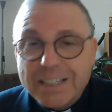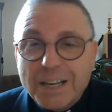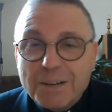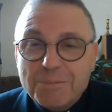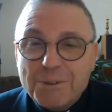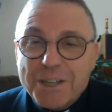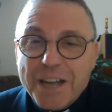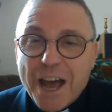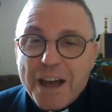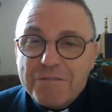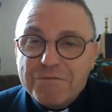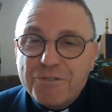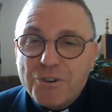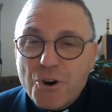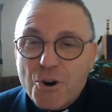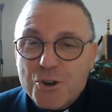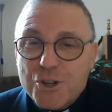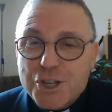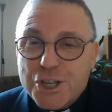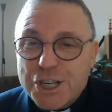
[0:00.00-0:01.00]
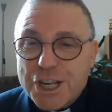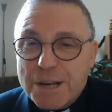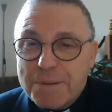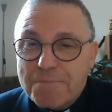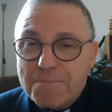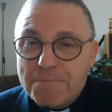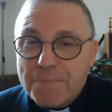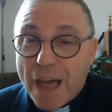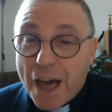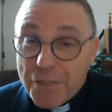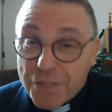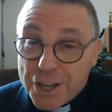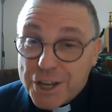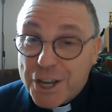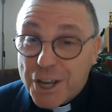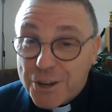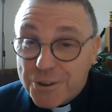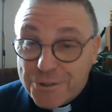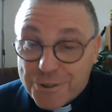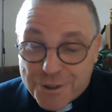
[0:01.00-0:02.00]
Well, now for some other
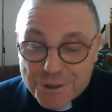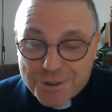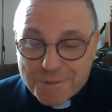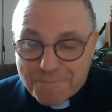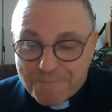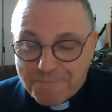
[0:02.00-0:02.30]
news.